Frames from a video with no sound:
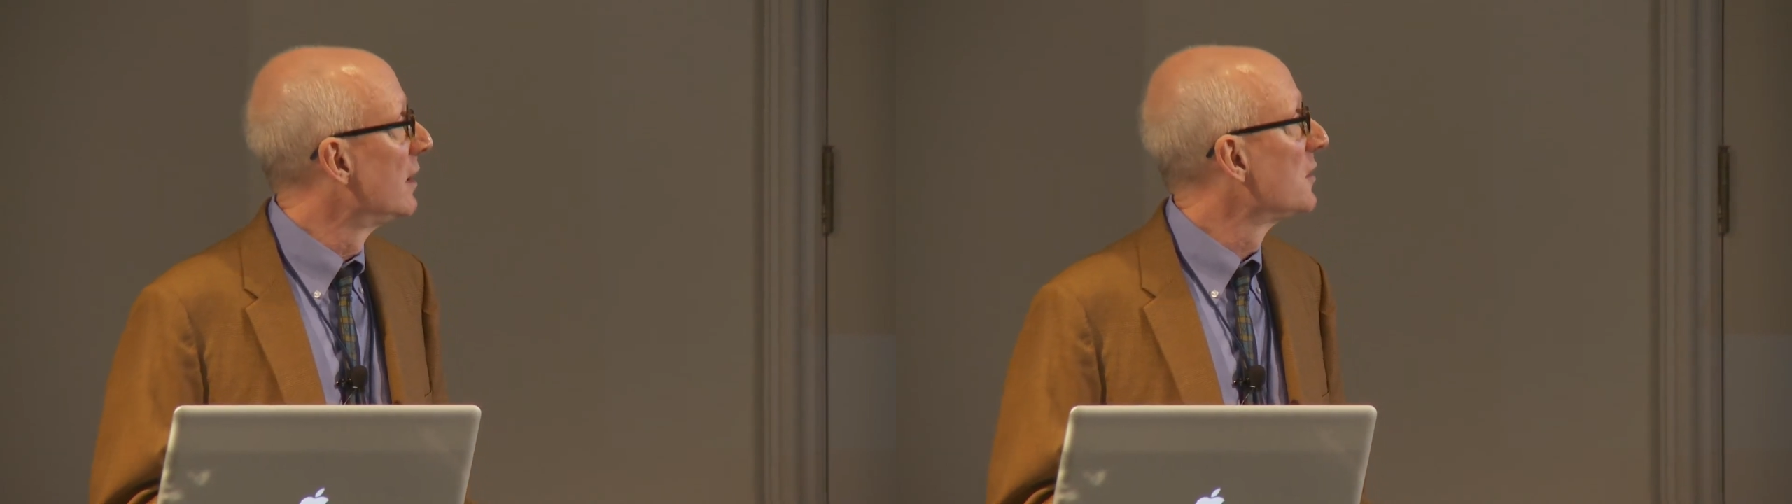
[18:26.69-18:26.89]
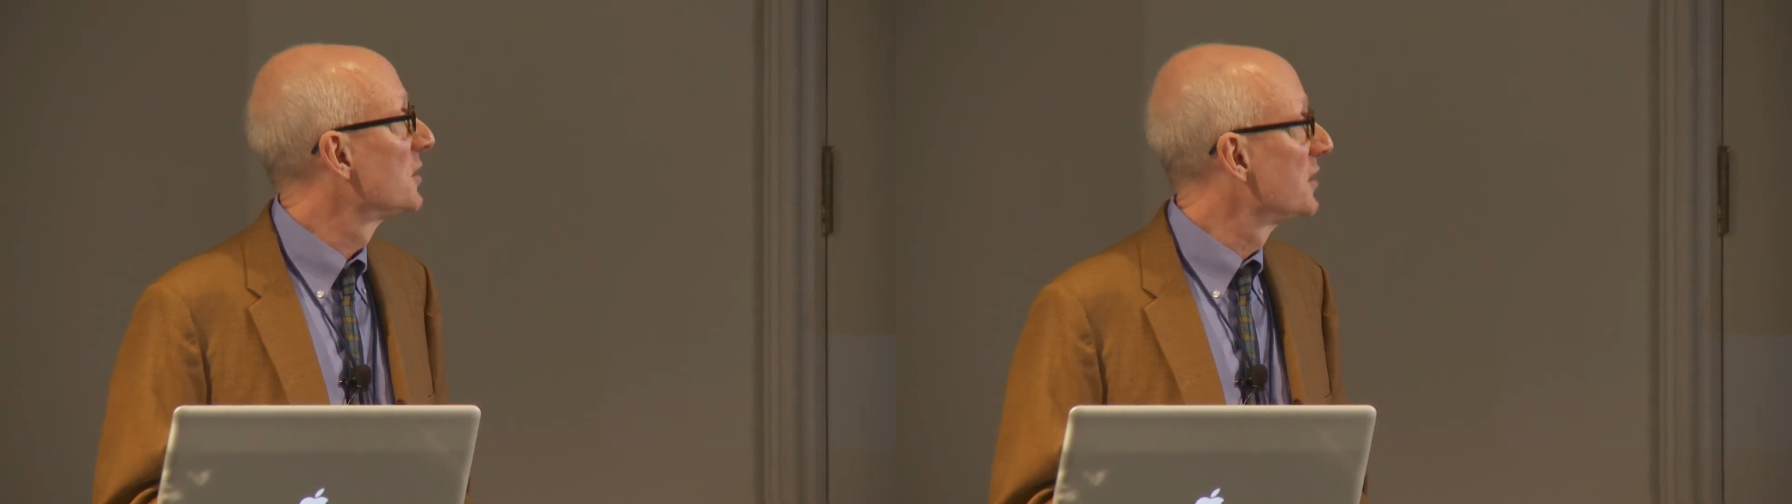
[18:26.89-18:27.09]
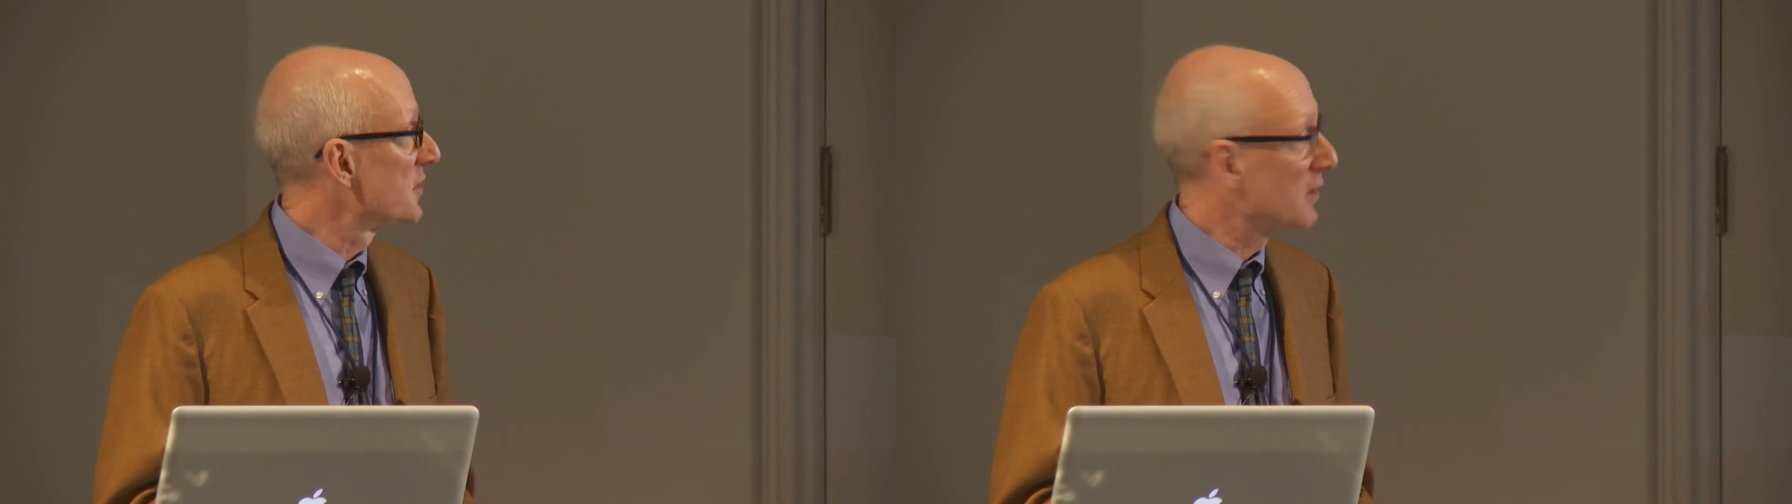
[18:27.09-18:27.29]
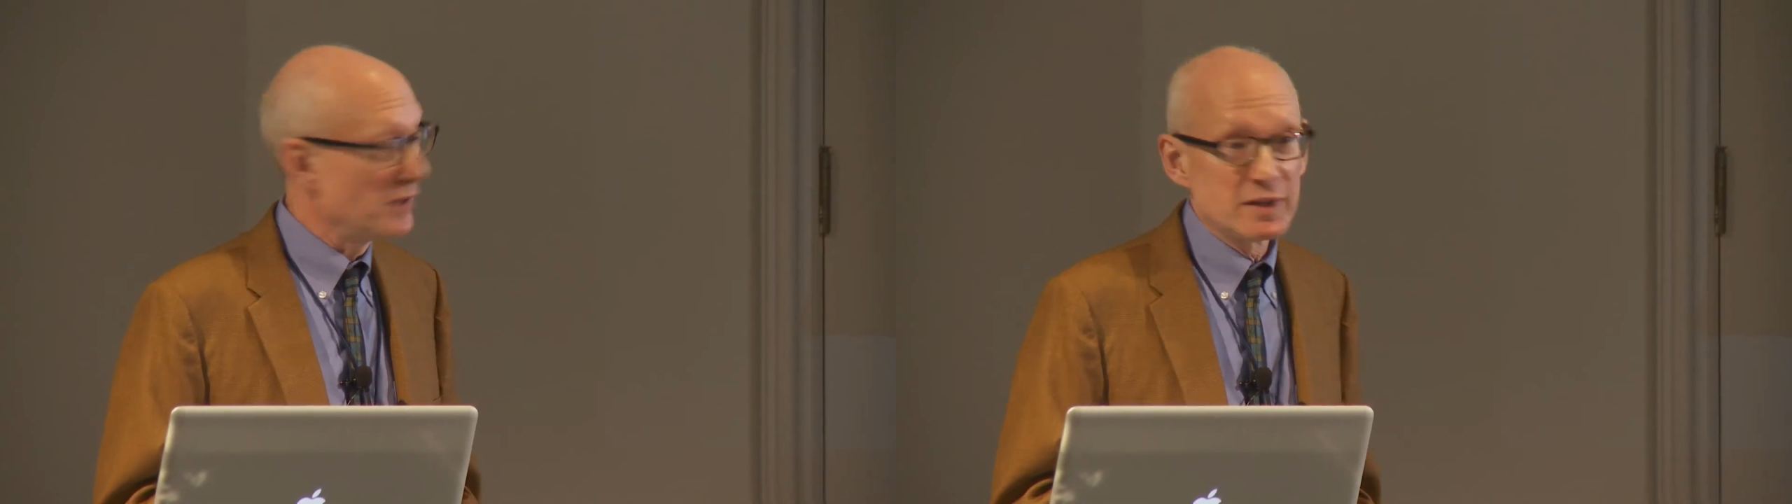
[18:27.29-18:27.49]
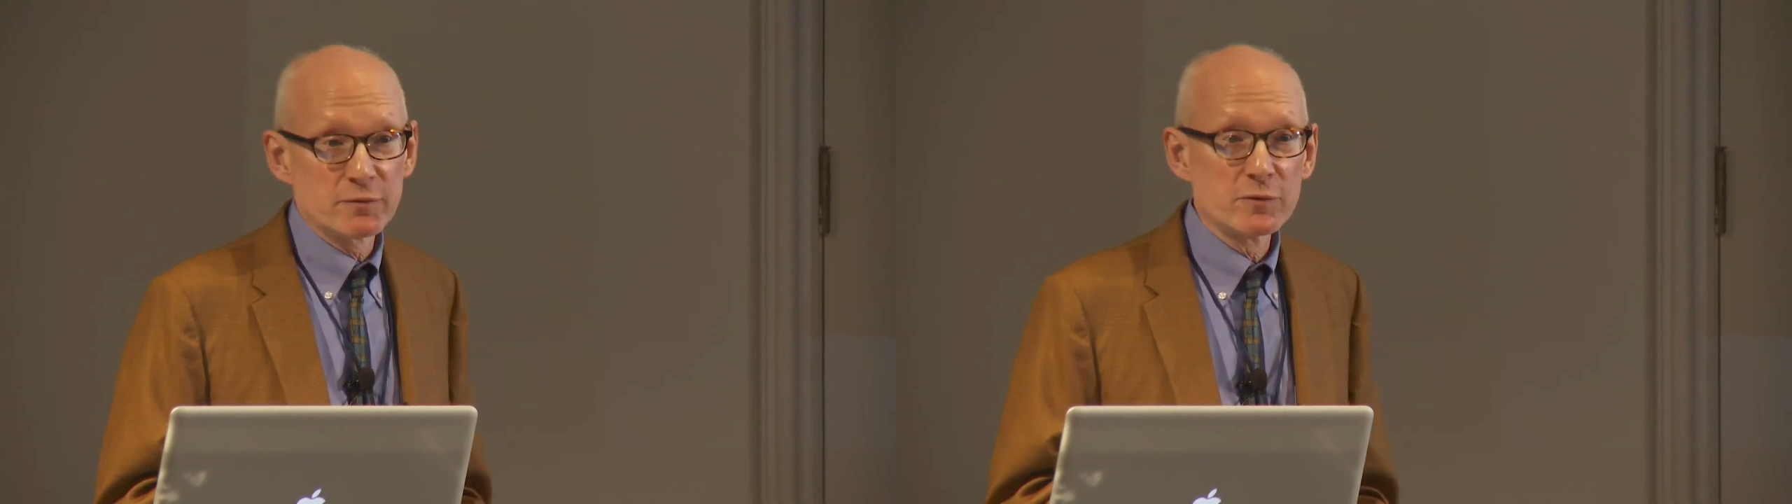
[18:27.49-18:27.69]
statistically
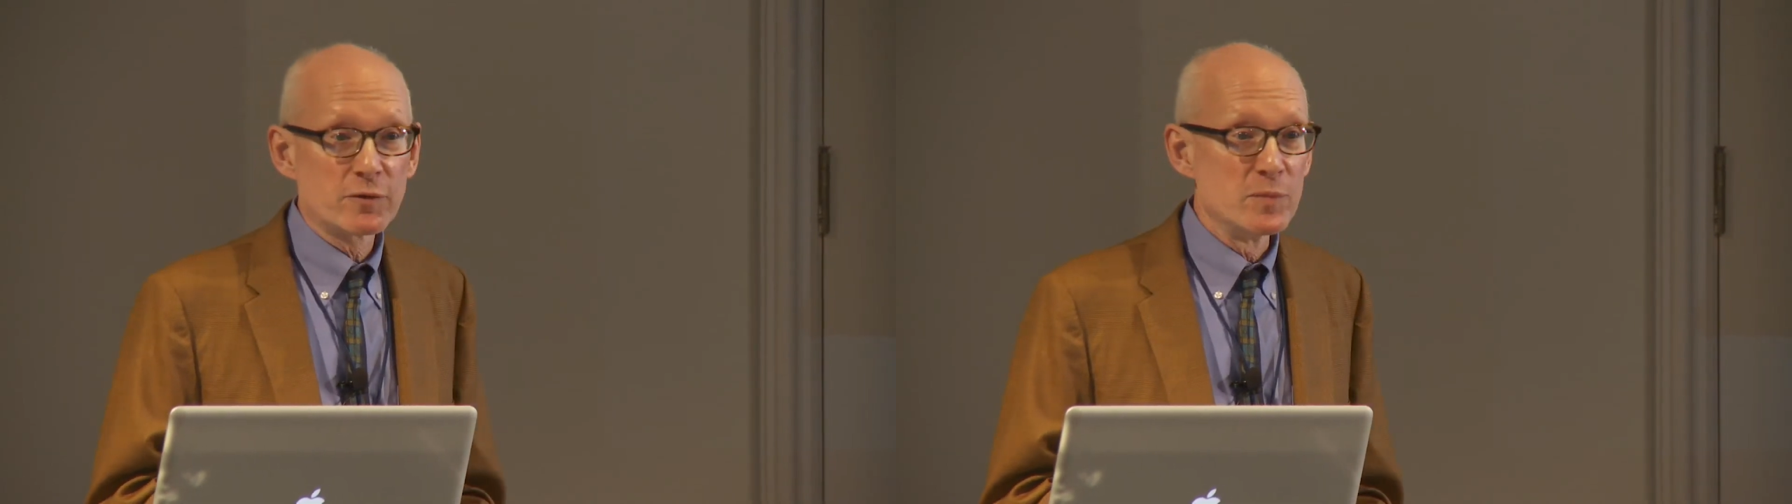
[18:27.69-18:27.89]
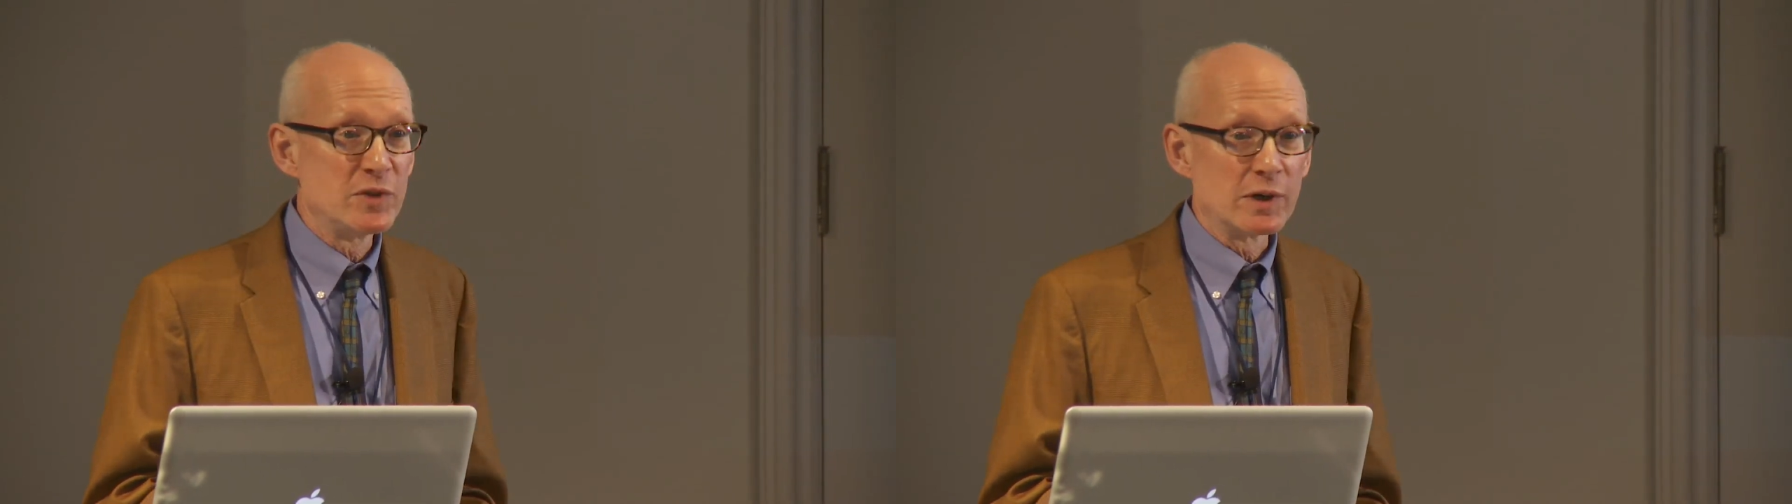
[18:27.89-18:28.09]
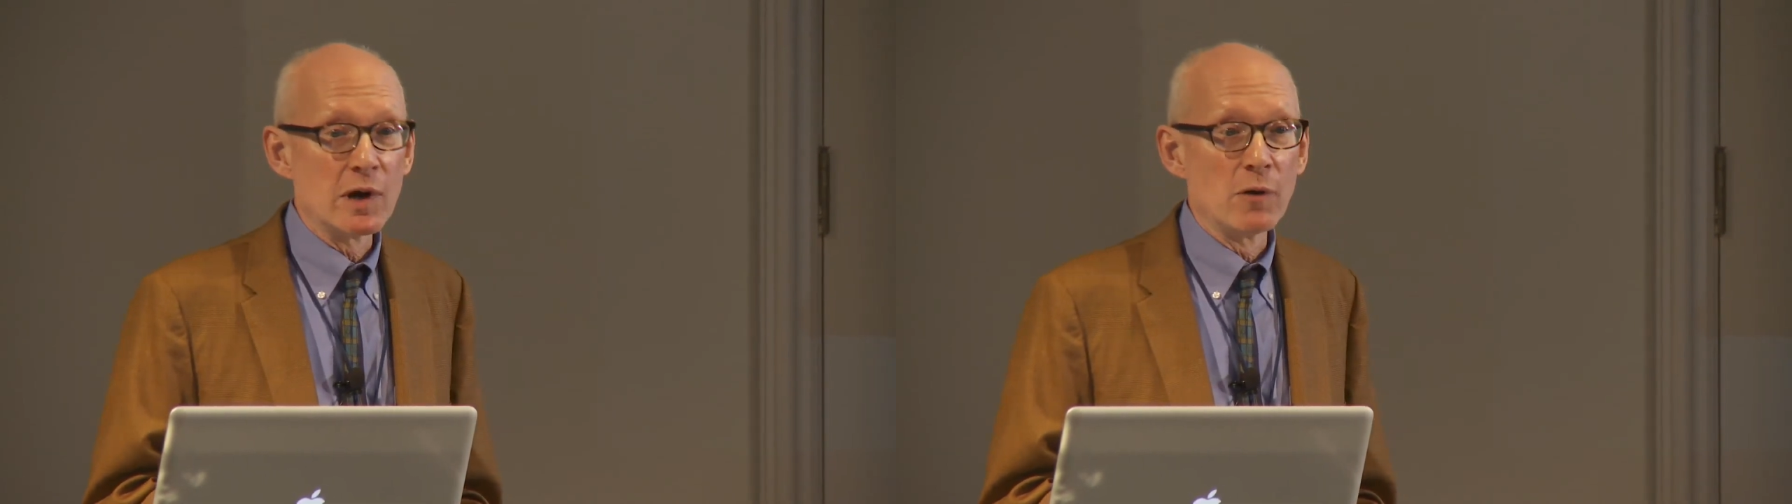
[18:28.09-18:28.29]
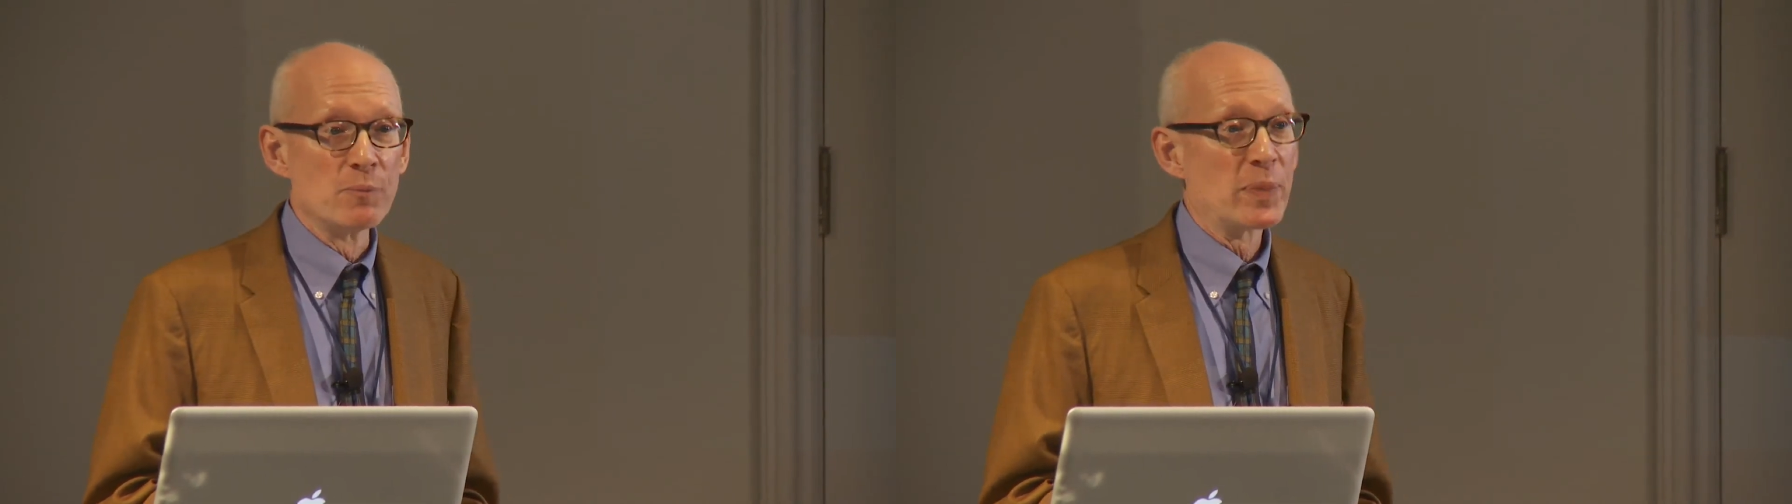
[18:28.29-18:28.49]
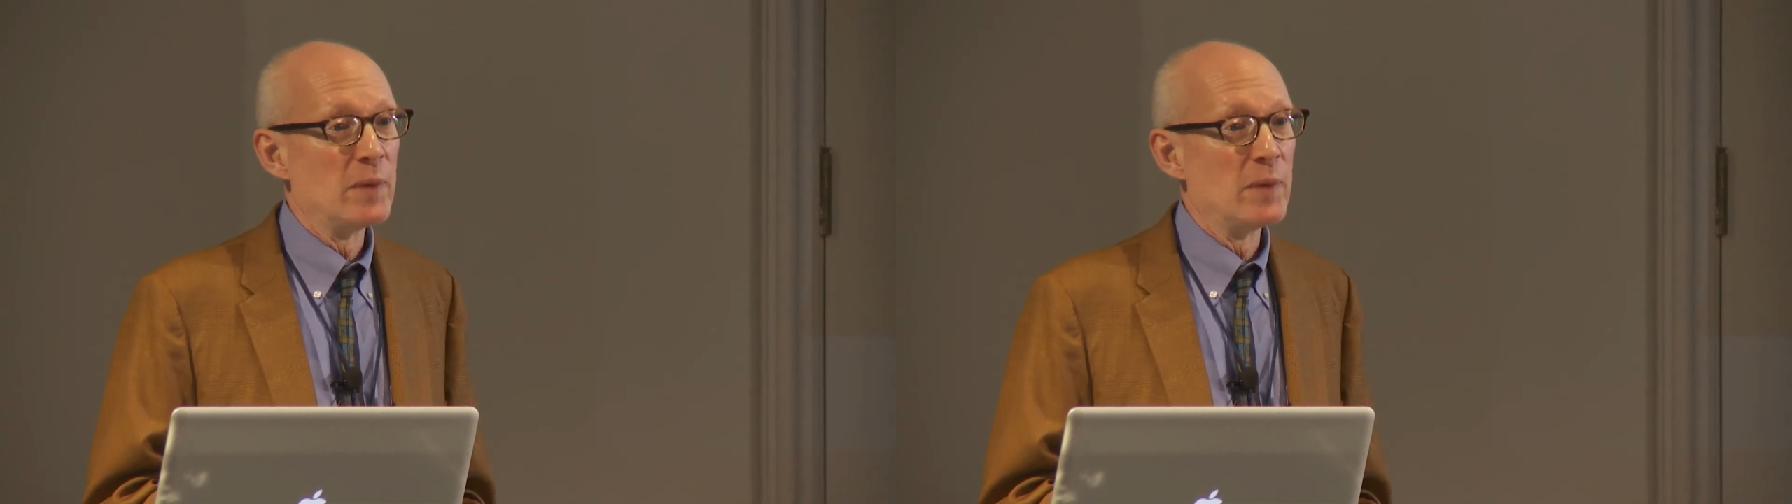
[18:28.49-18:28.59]
different from 0,